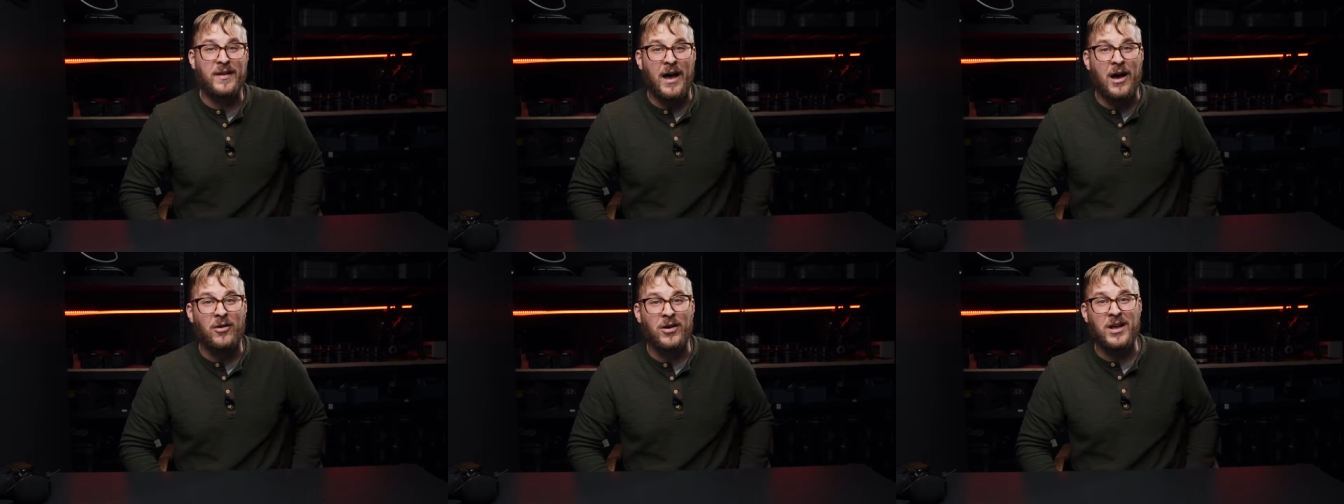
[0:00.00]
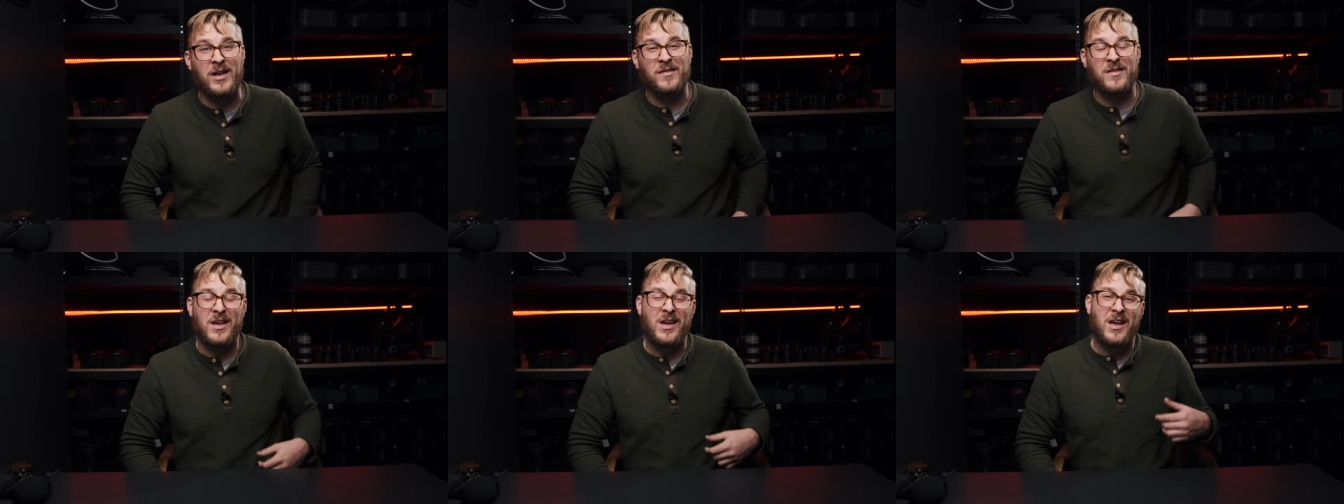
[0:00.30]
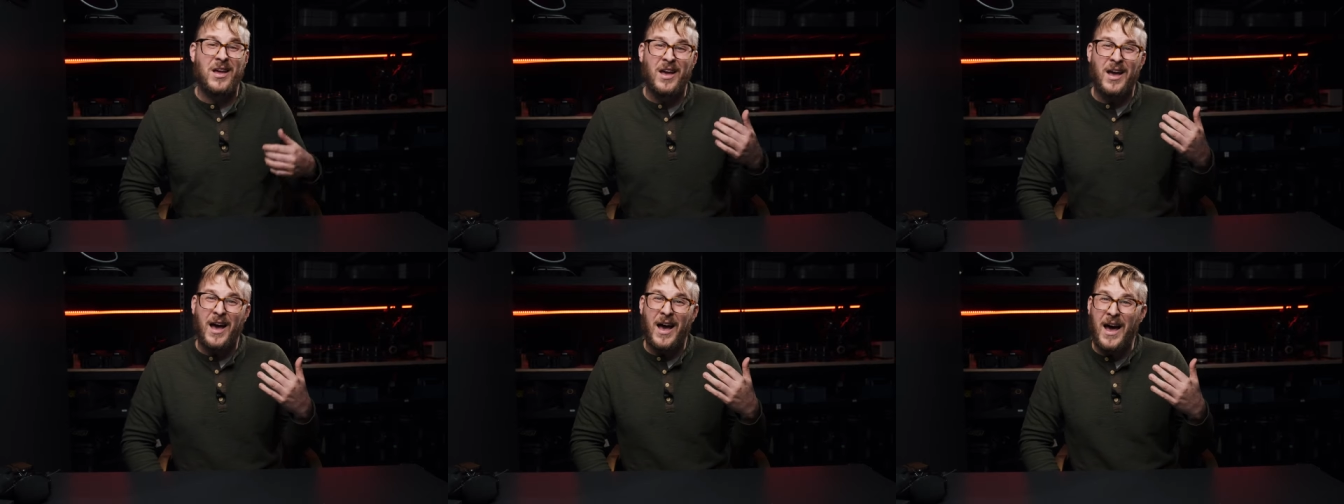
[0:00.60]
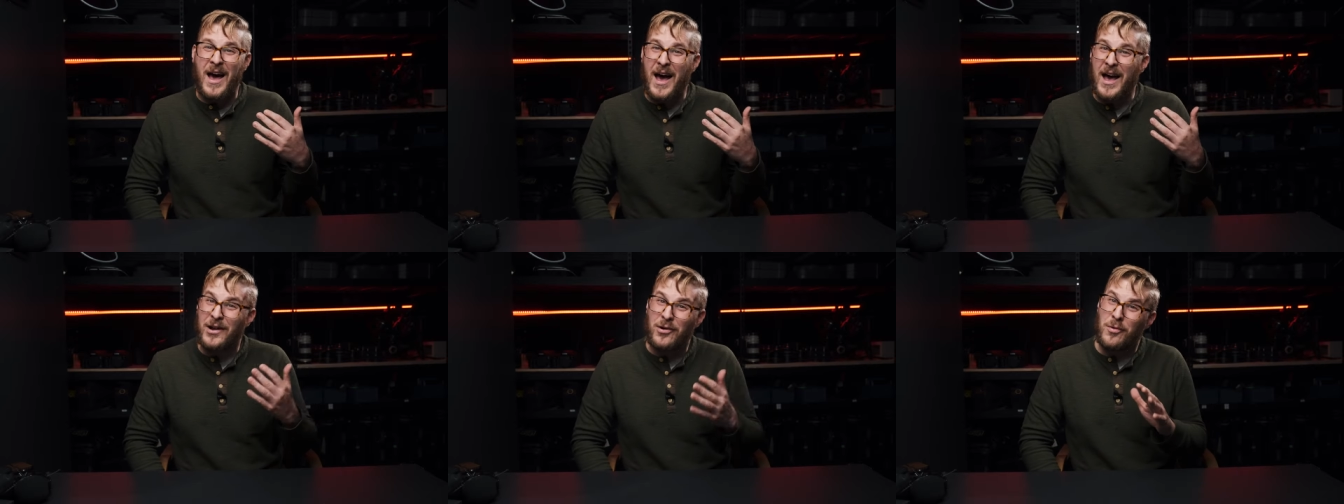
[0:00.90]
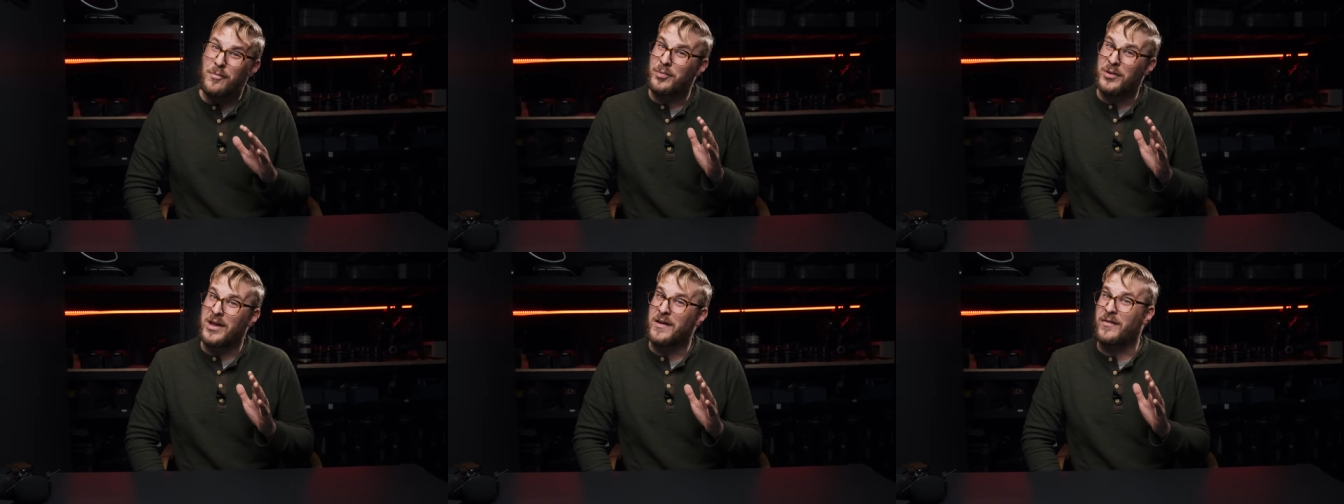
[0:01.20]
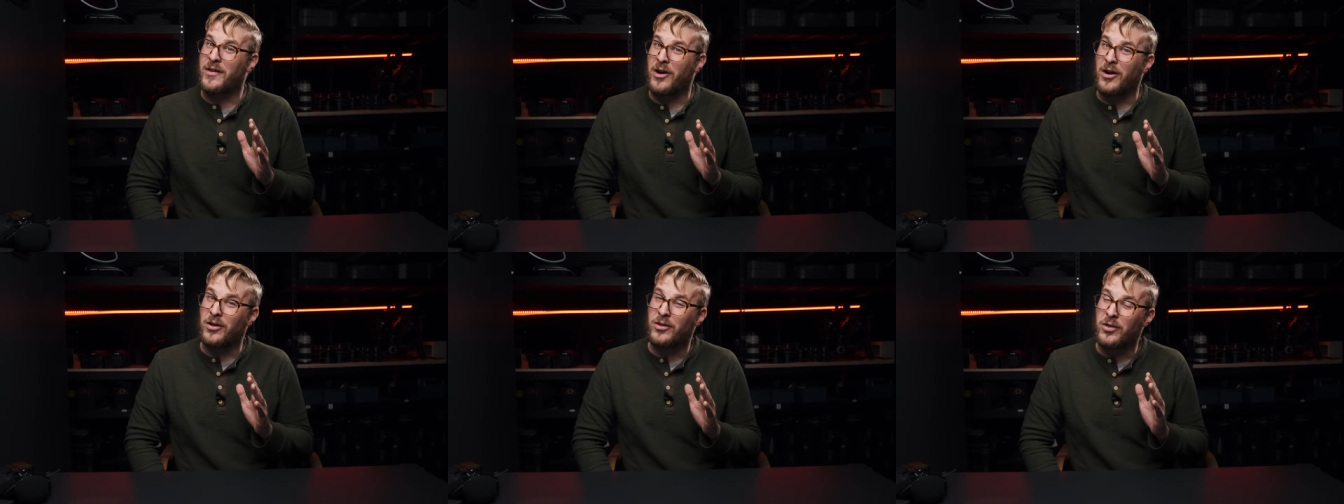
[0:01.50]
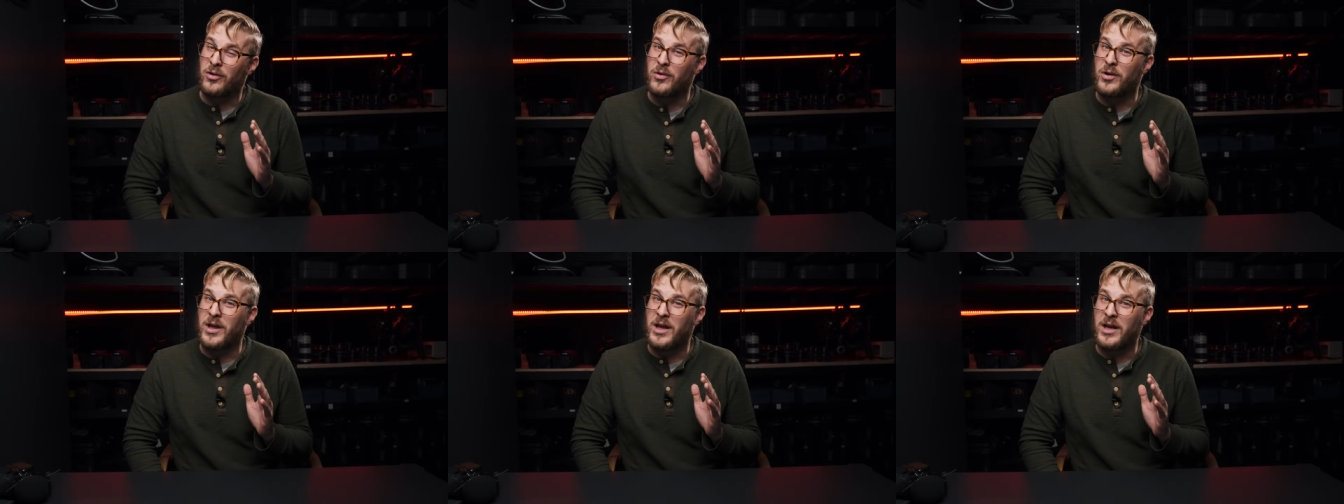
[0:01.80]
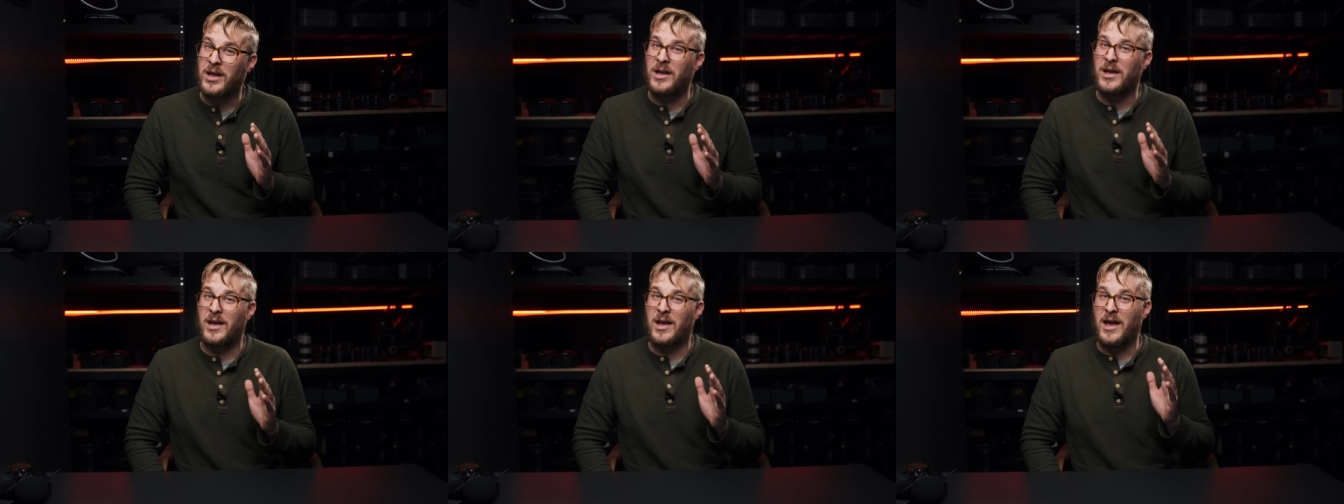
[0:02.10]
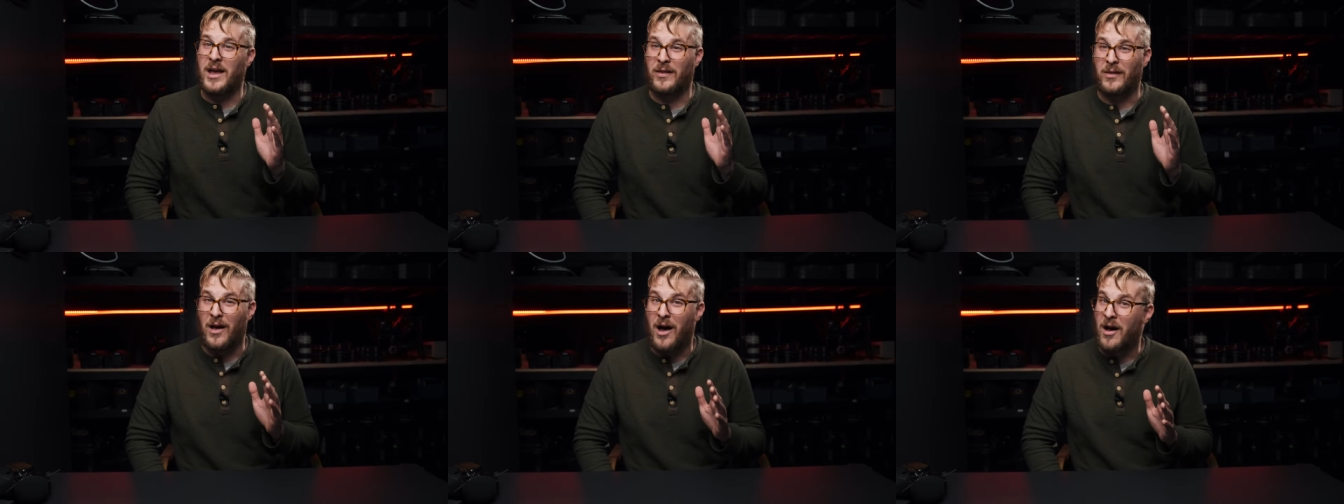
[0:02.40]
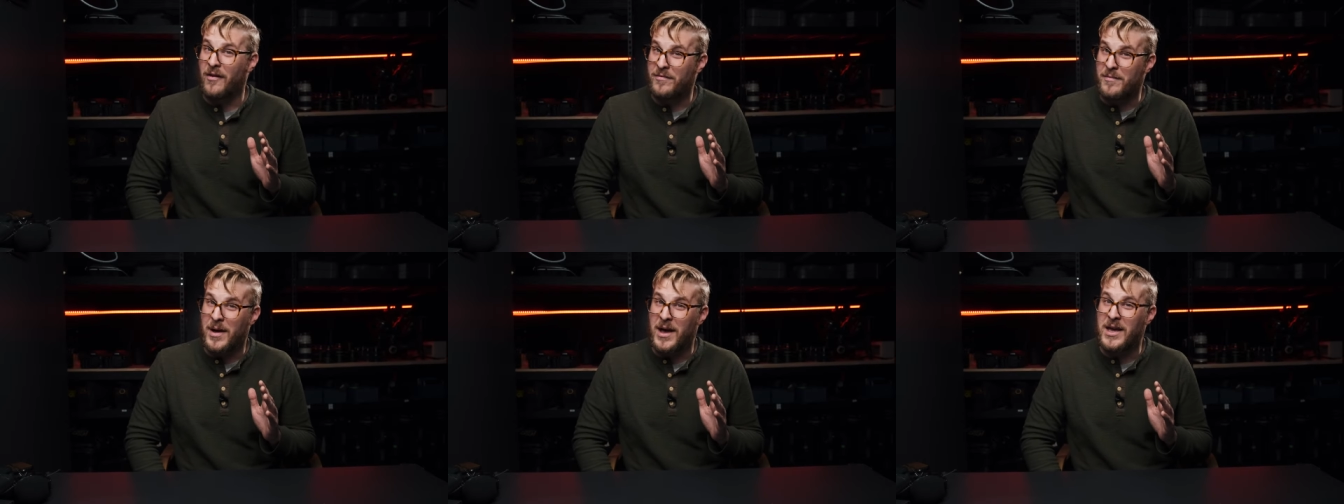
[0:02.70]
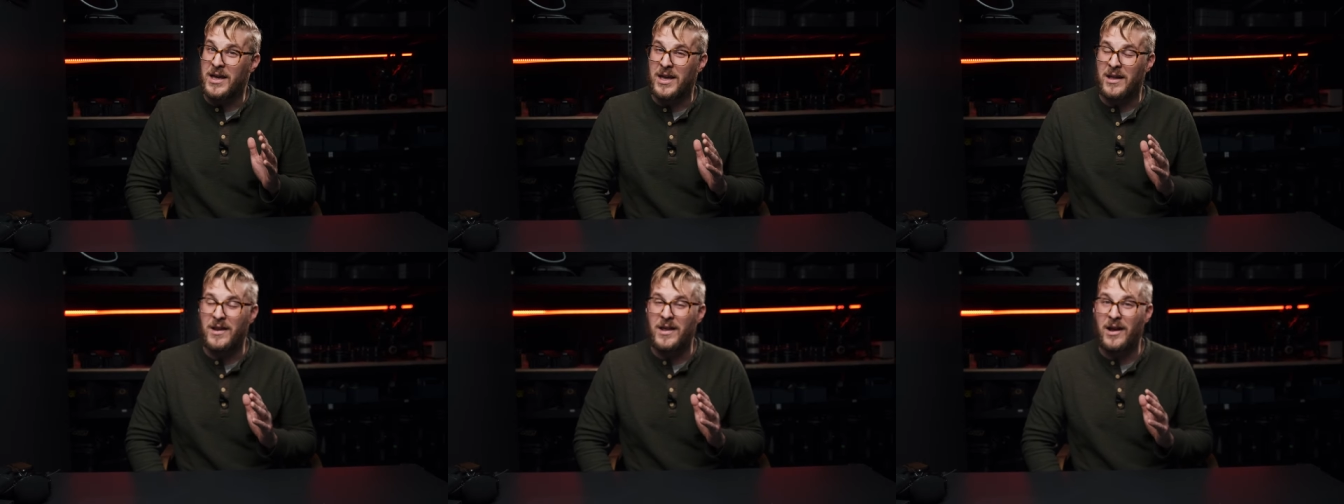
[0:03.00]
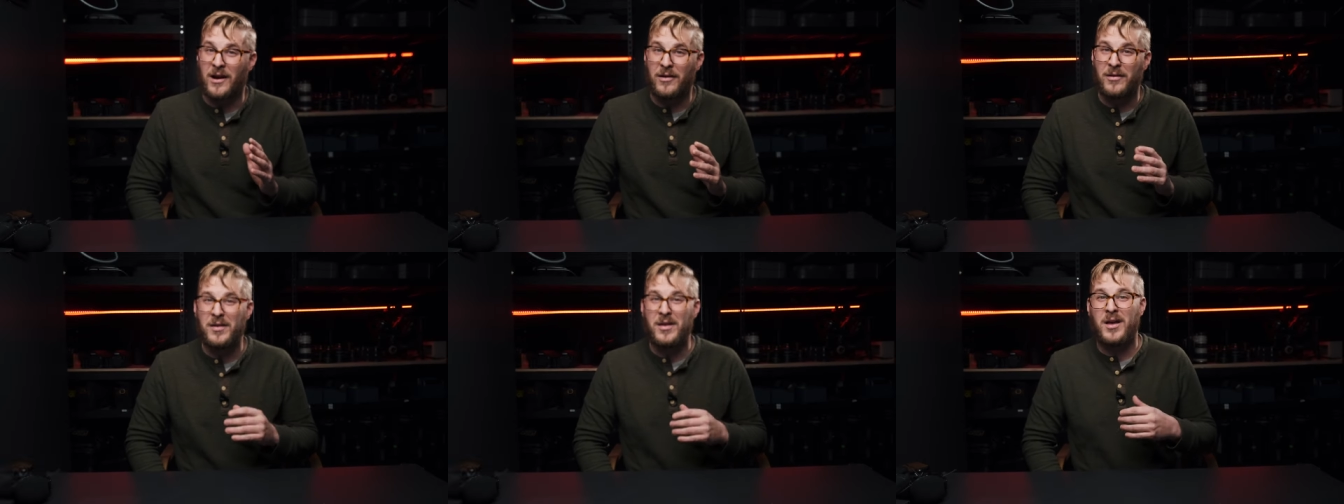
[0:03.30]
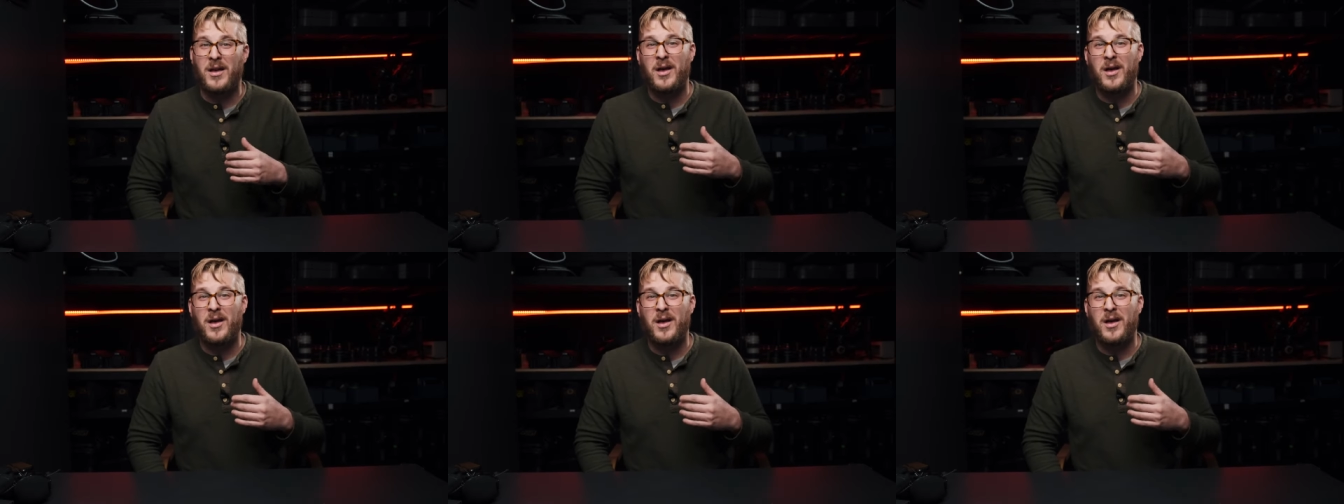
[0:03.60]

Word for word: out is I don't believe they're including a lav mic in here.